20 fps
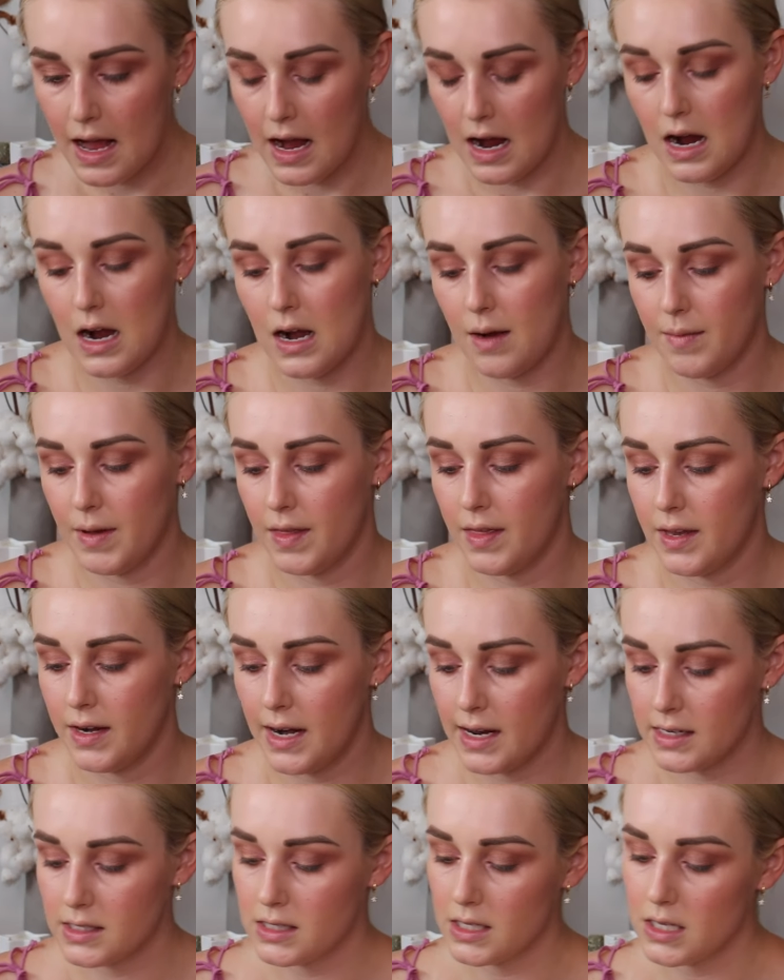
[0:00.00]
The
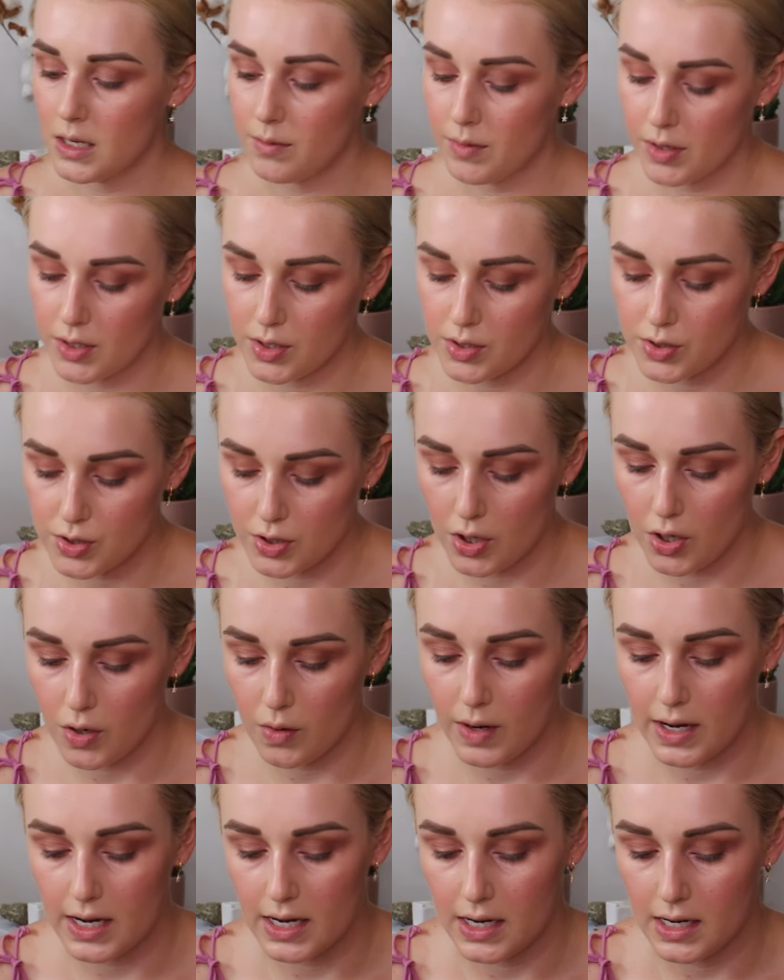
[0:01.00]
next thing I'm gonna
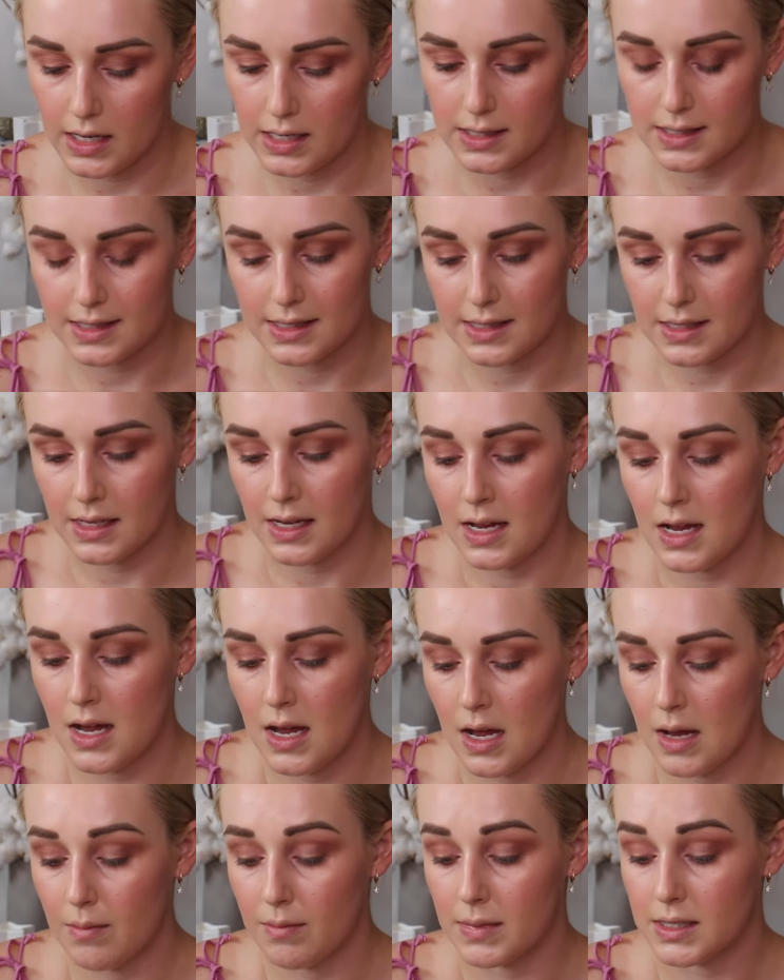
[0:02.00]
do is
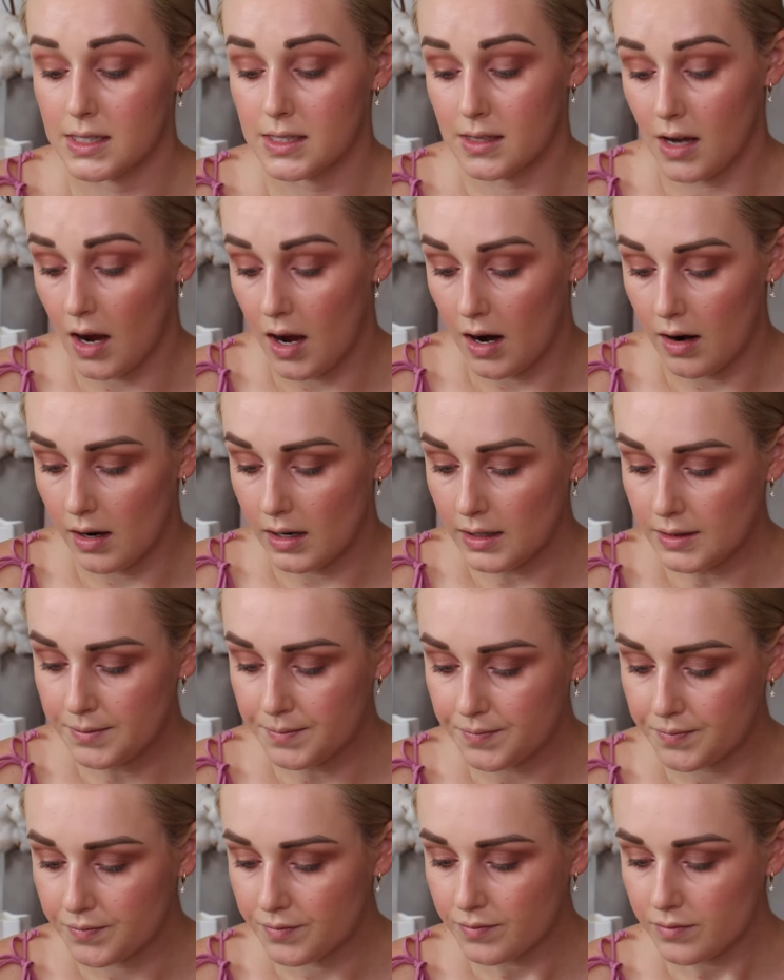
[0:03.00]
mascara.
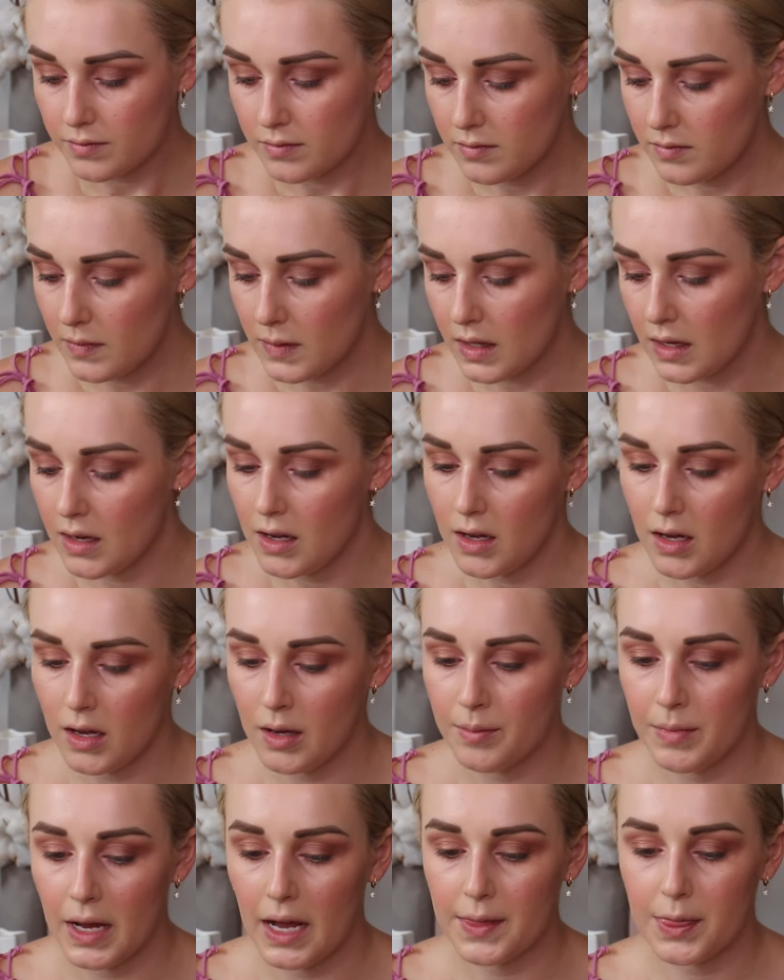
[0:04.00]

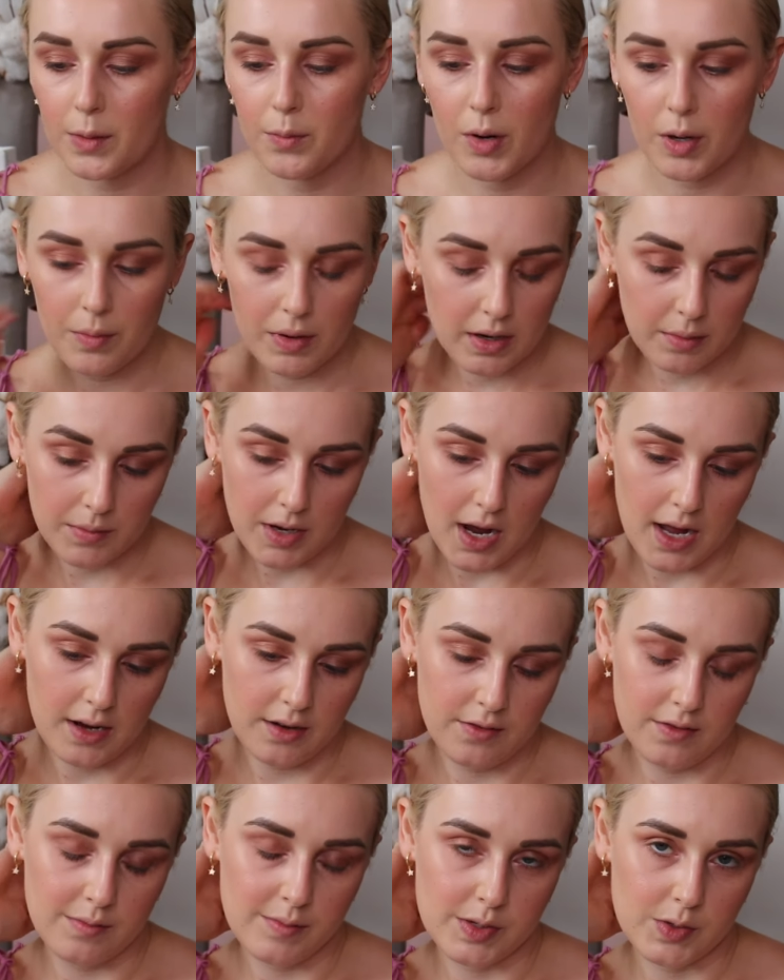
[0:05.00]
At the moment I'm kind
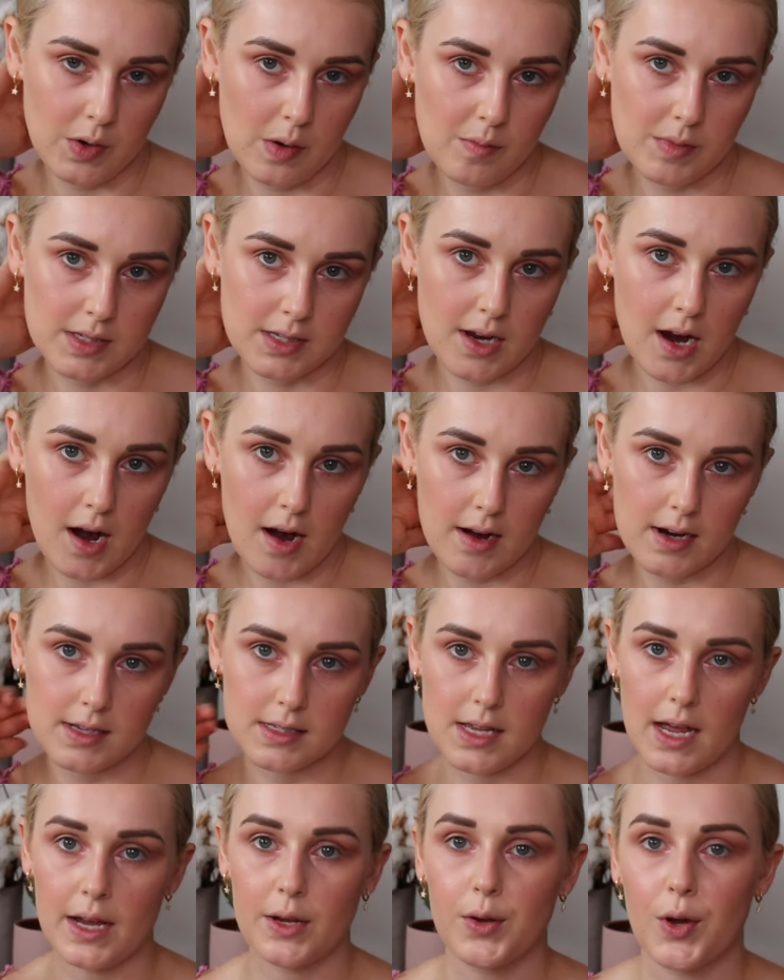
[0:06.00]
of in between
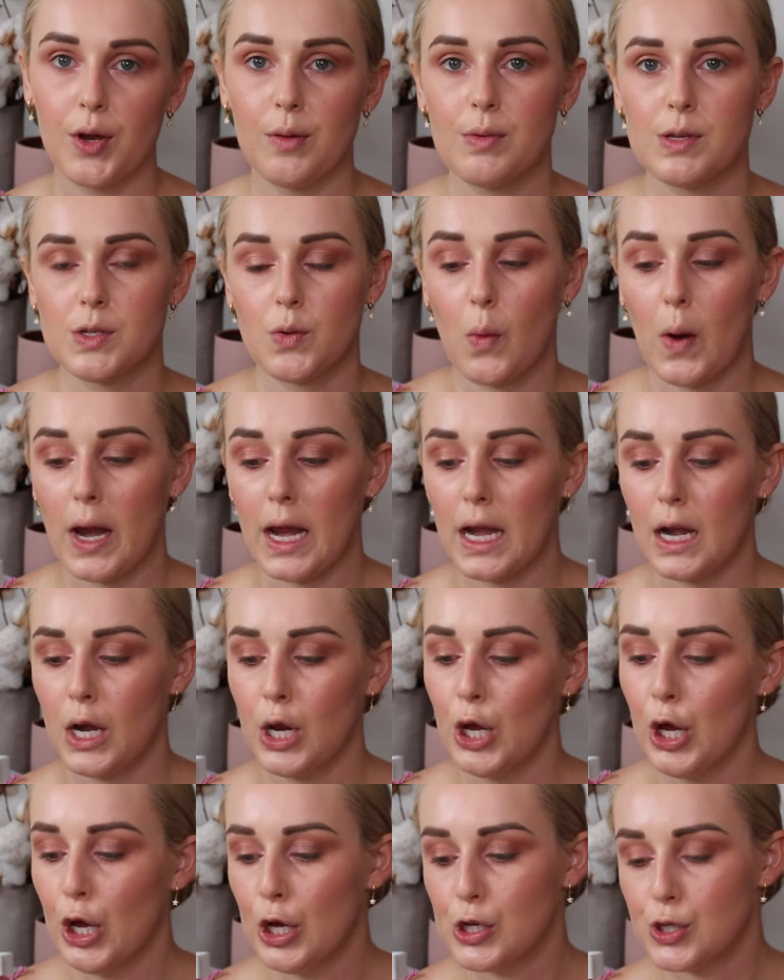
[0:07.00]
mascaras. I go between
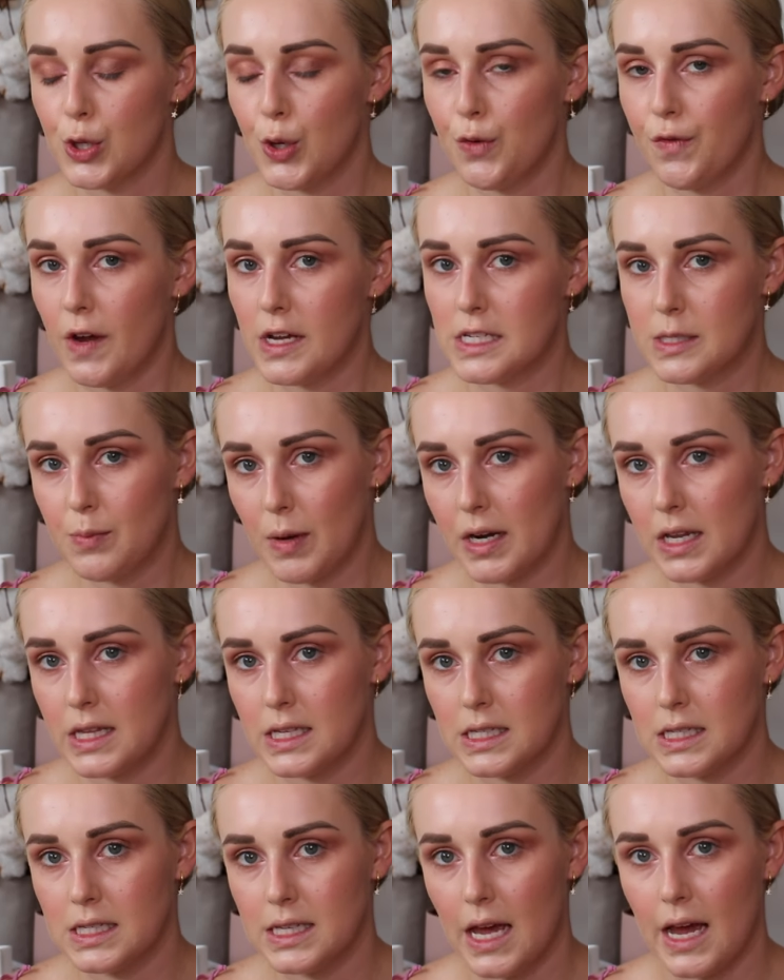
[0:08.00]
Too Faced Better
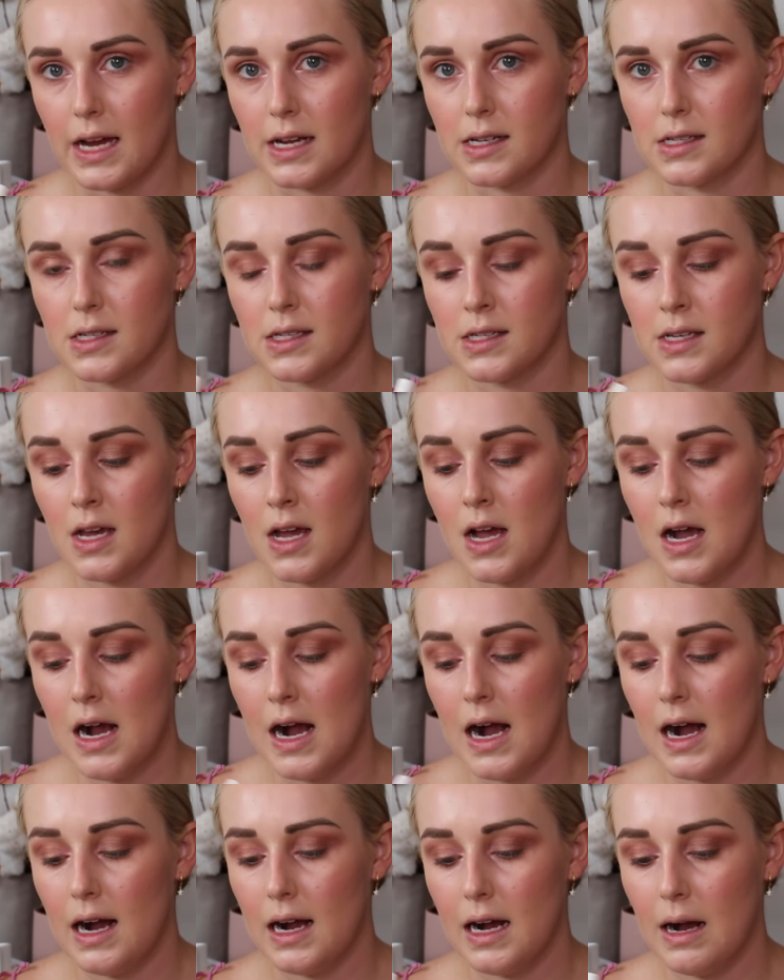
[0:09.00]
Than Sex.
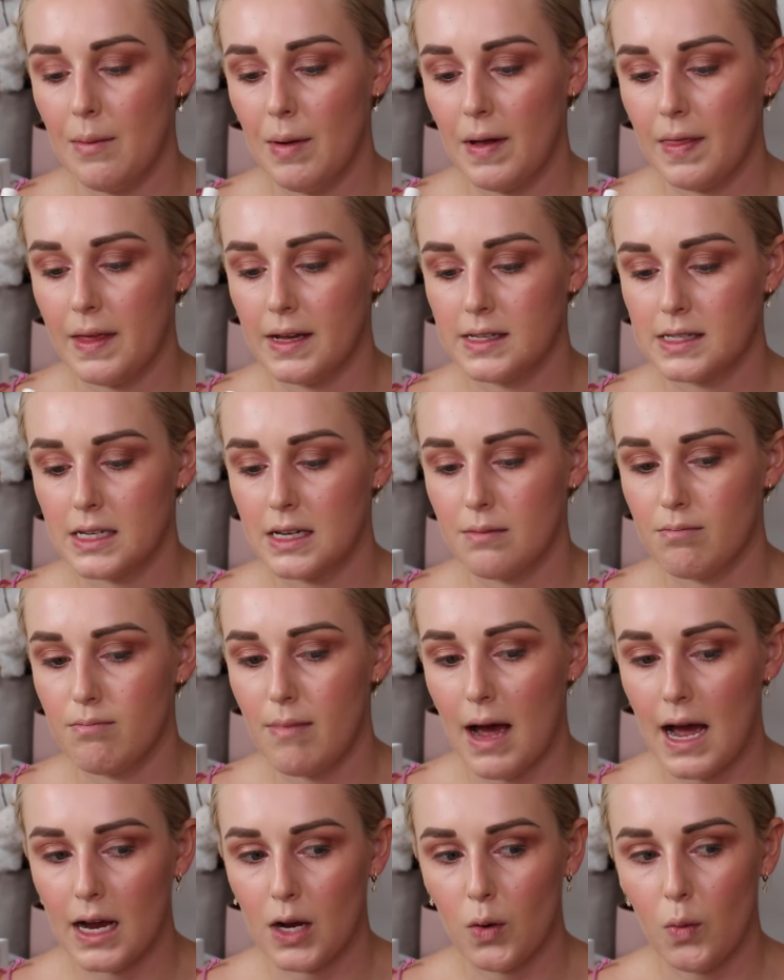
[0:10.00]
There's a
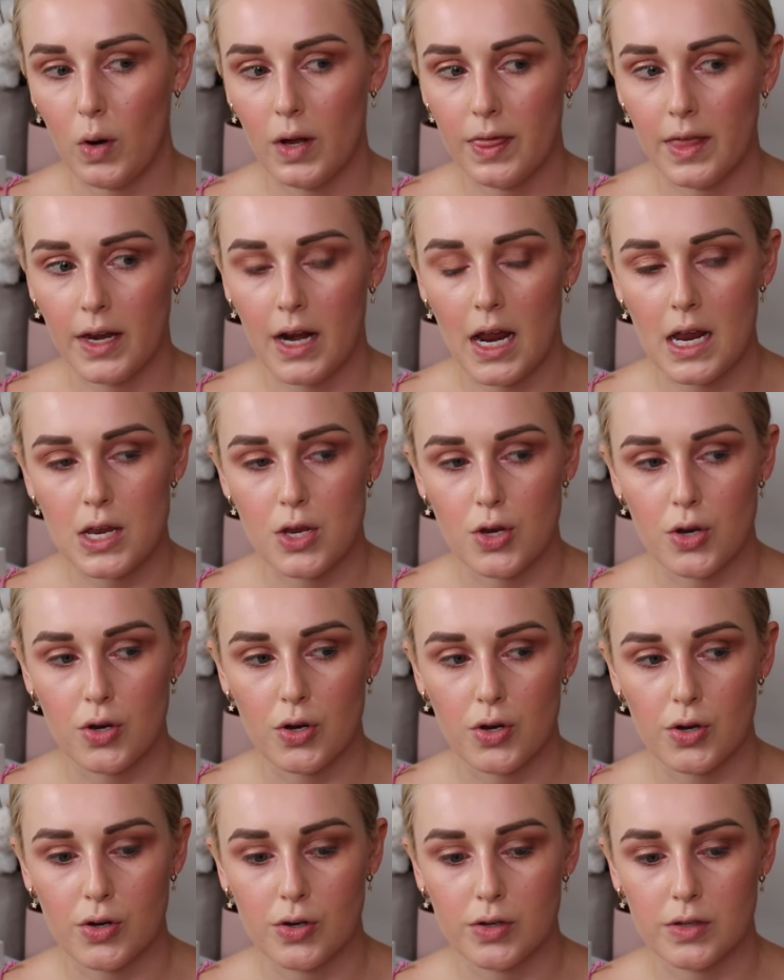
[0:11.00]
MAC one that I
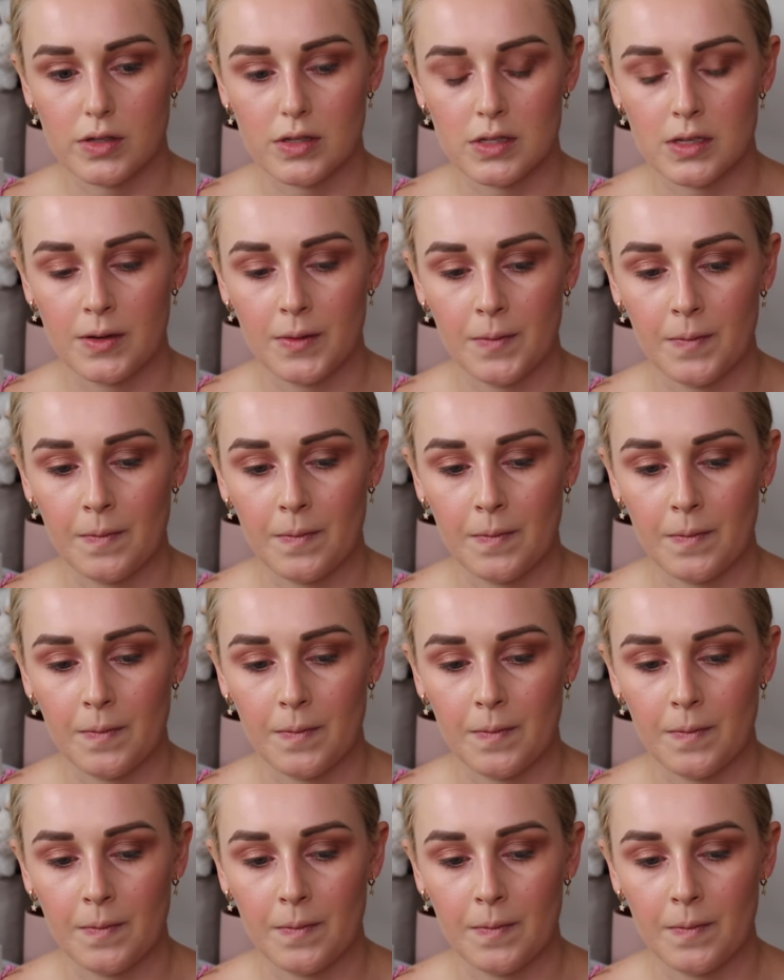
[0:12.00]
use.